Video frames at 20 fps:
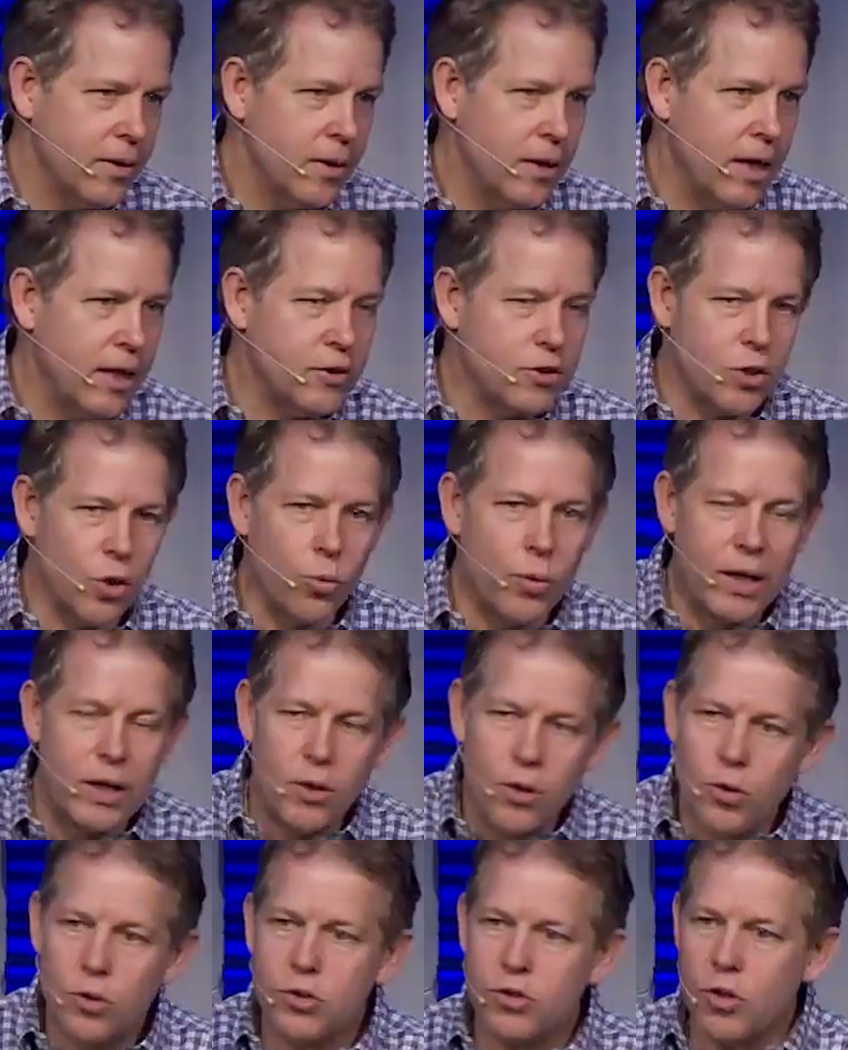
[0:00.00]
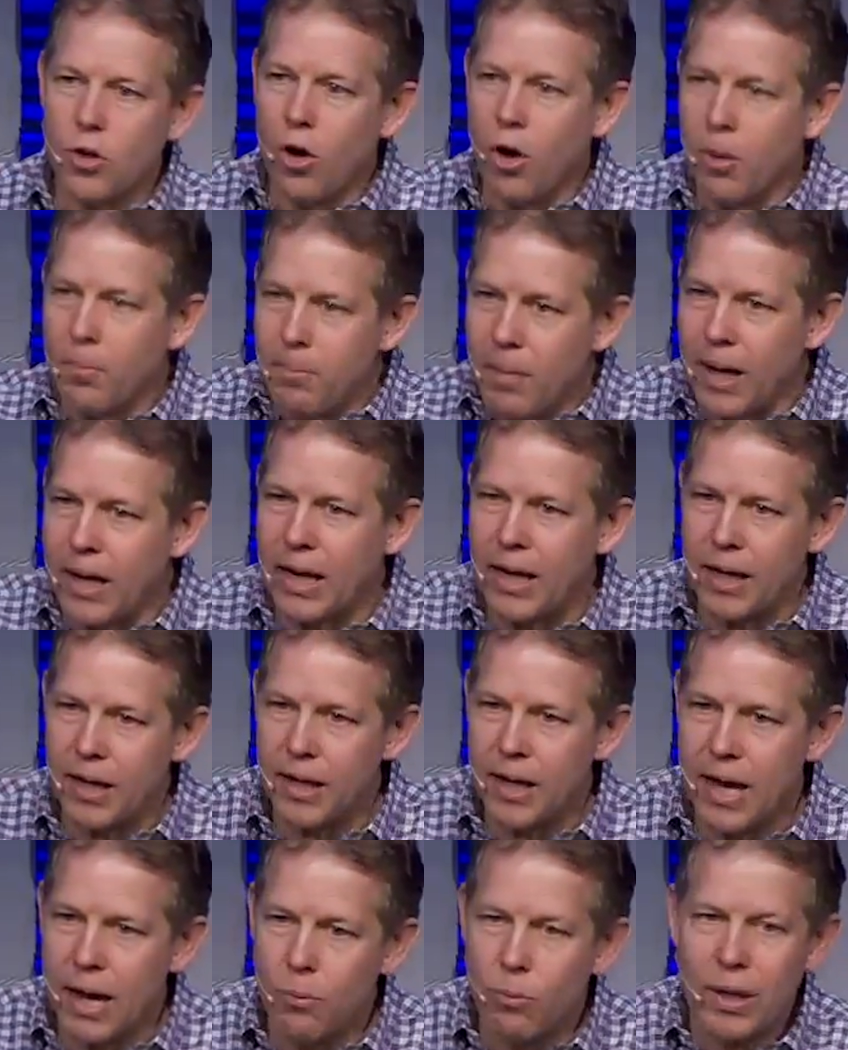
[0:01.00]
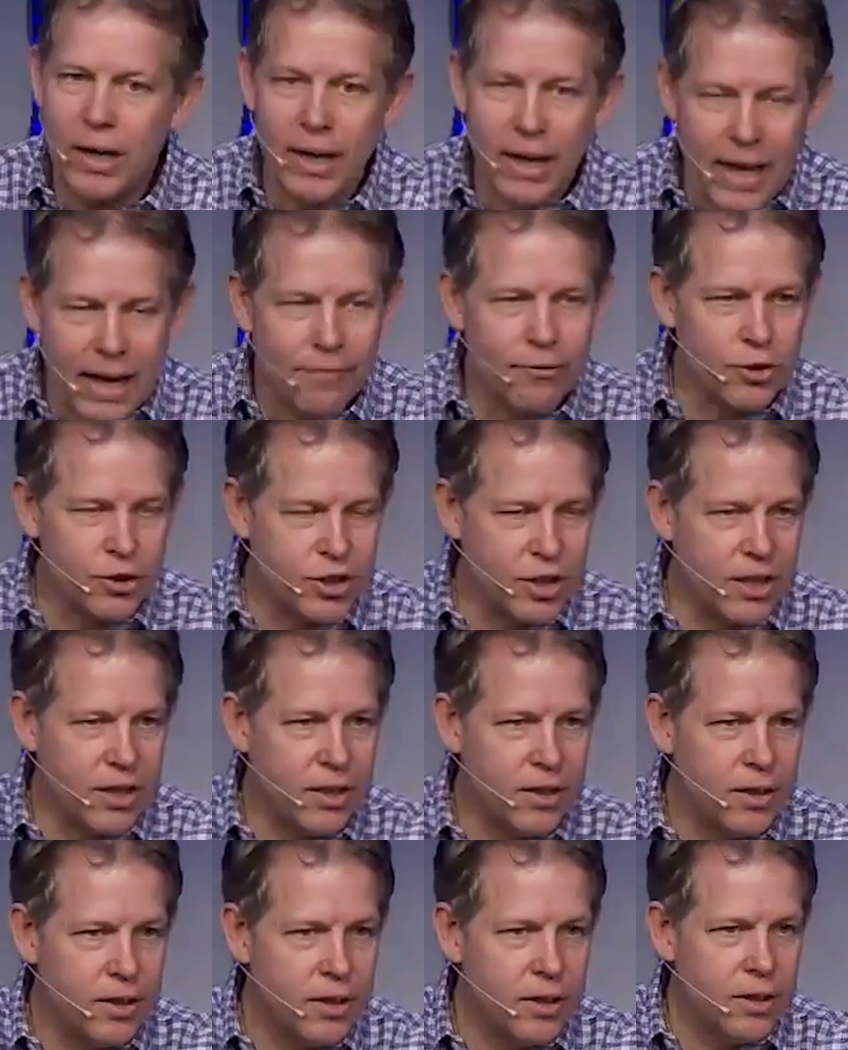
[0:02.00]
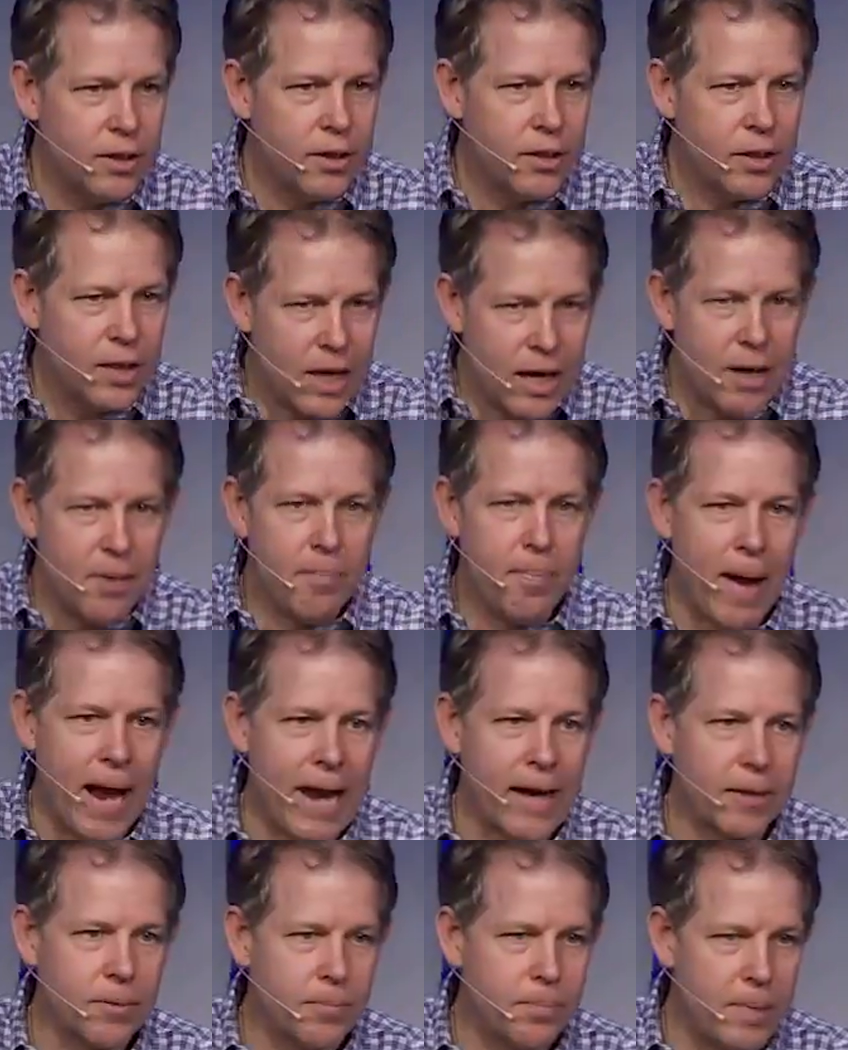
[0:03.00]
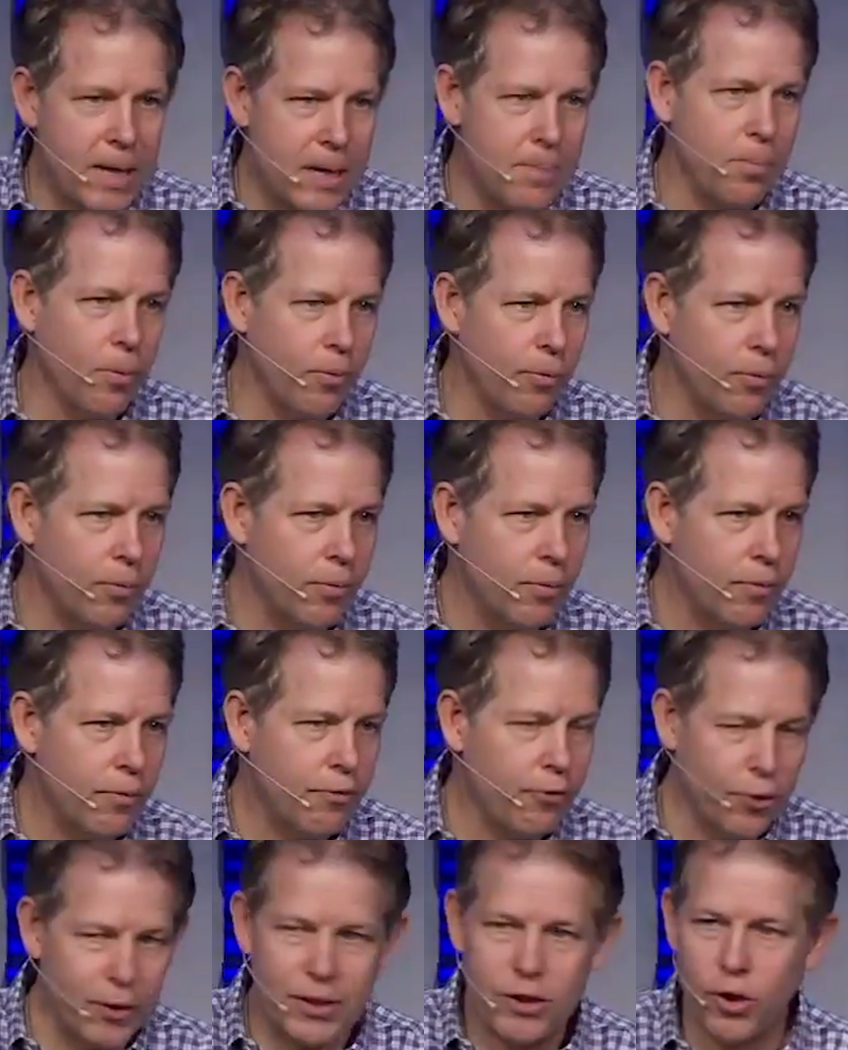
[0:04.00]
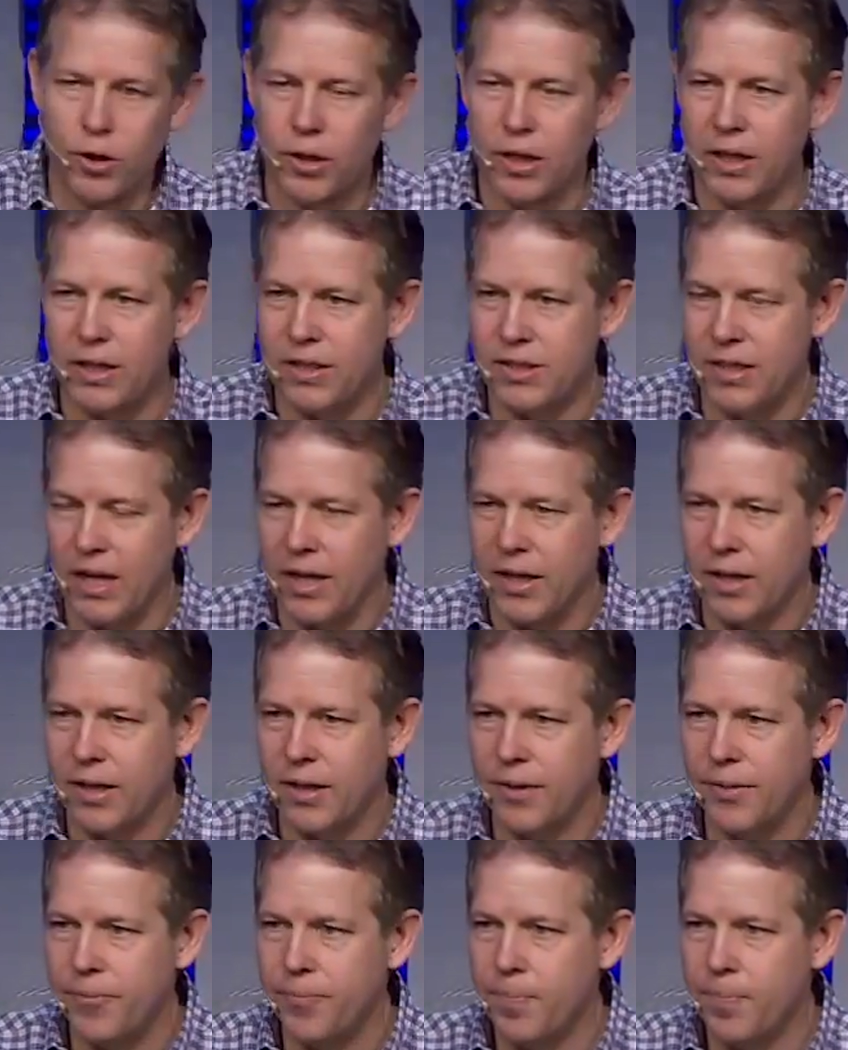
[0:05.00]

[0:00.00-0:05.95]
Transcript: And so we use our money and we leverage it to impact people for eternity's sake.